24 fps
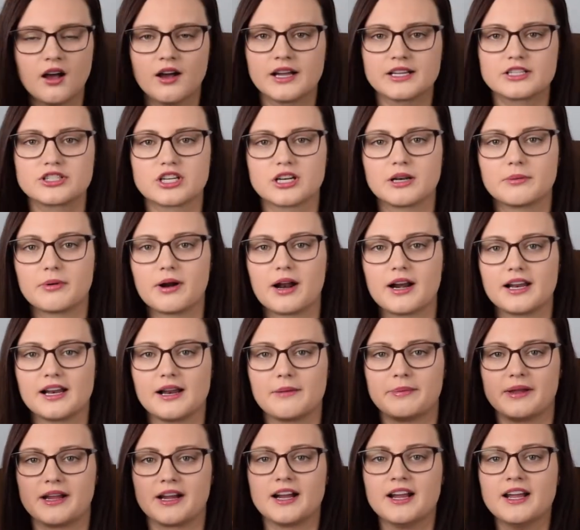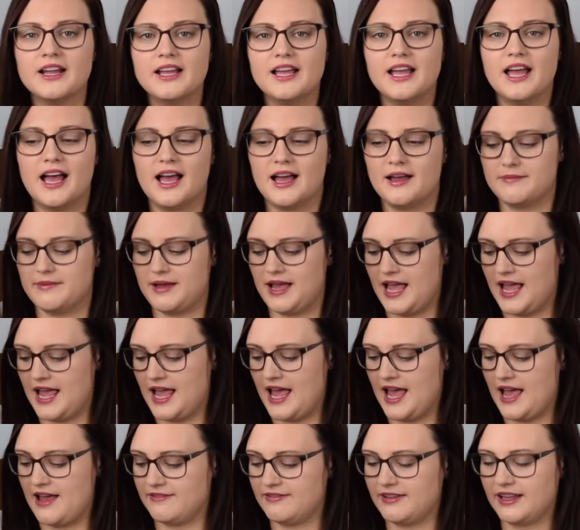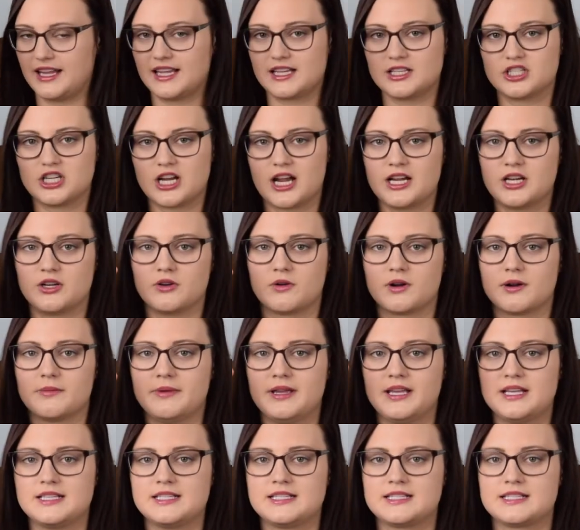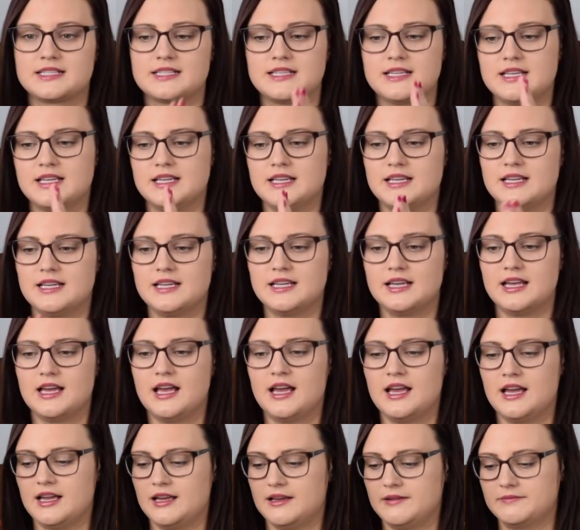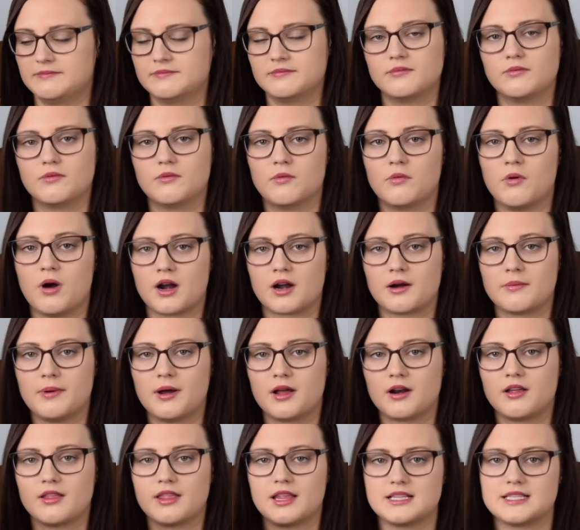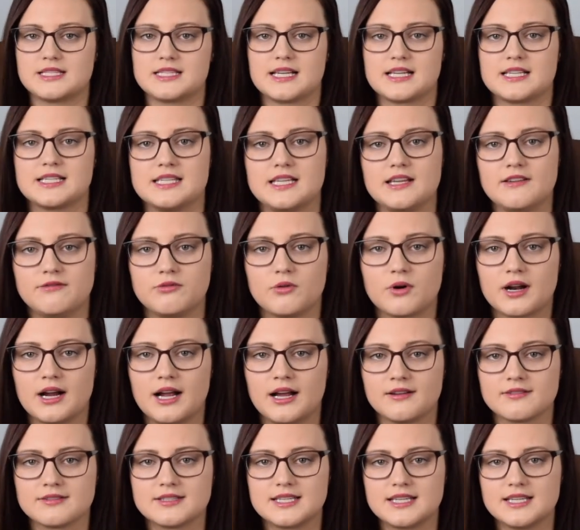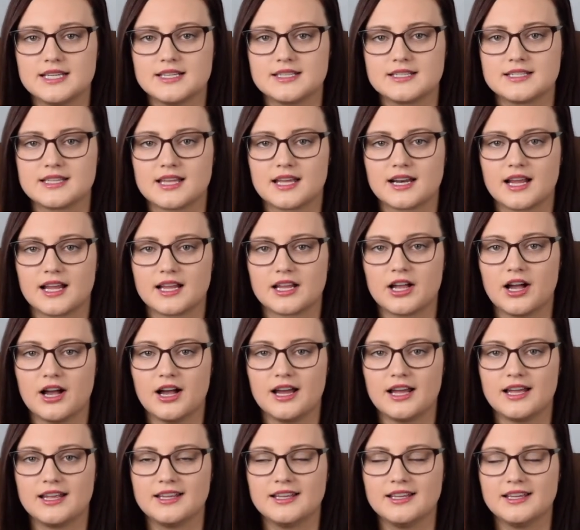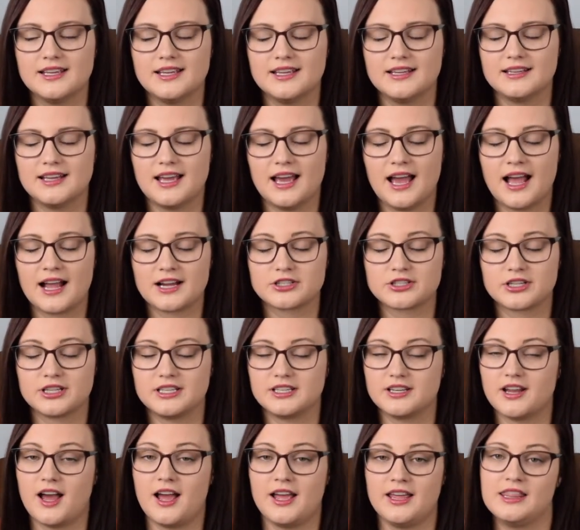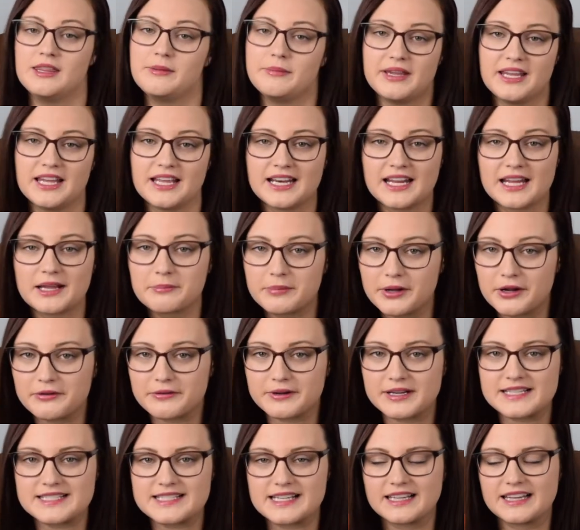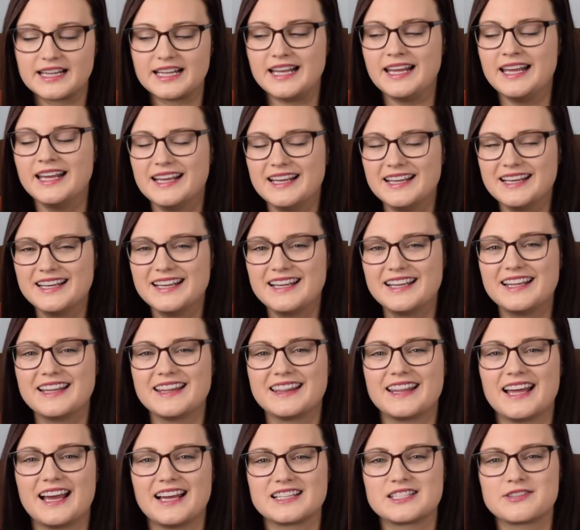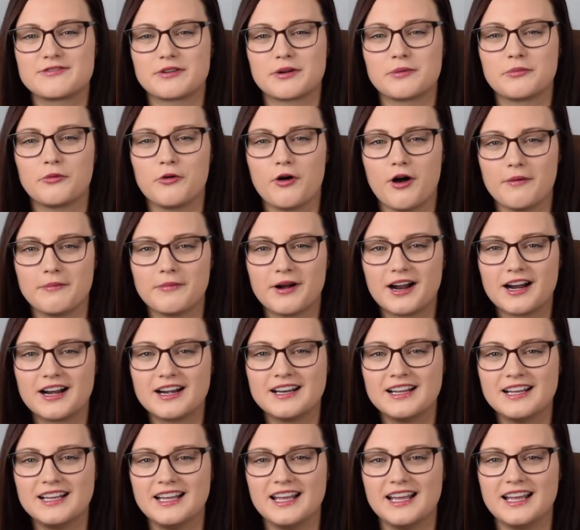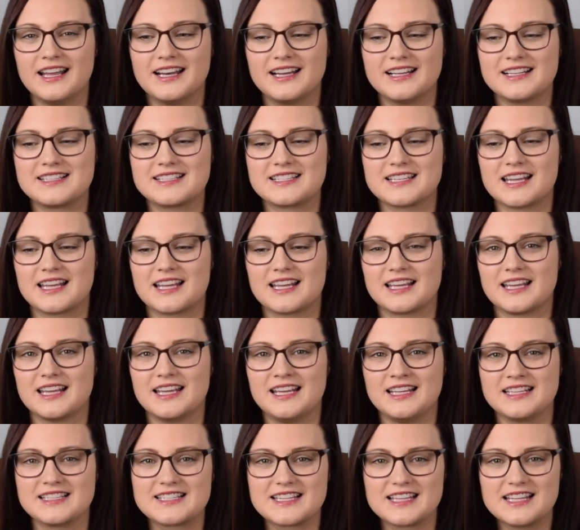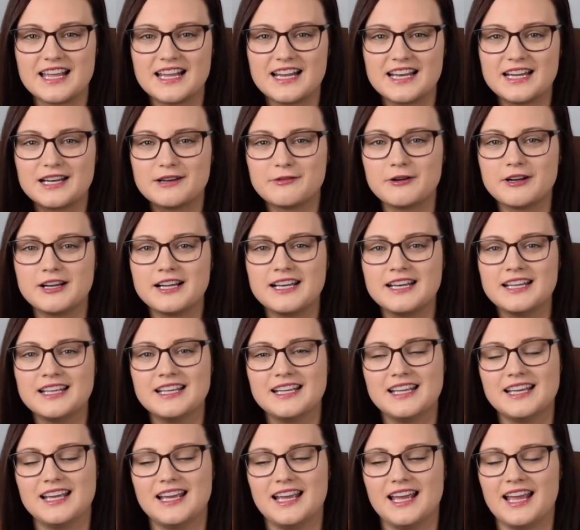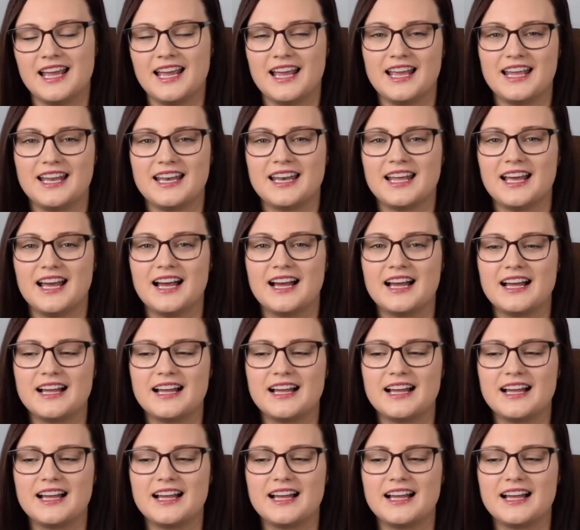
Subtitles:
should have brought it up here. I have like a ginormous water bottle that's 64 ounces that I got, actually not in the beginning, but recently. That's from Walmart, and it's like an insulated one, and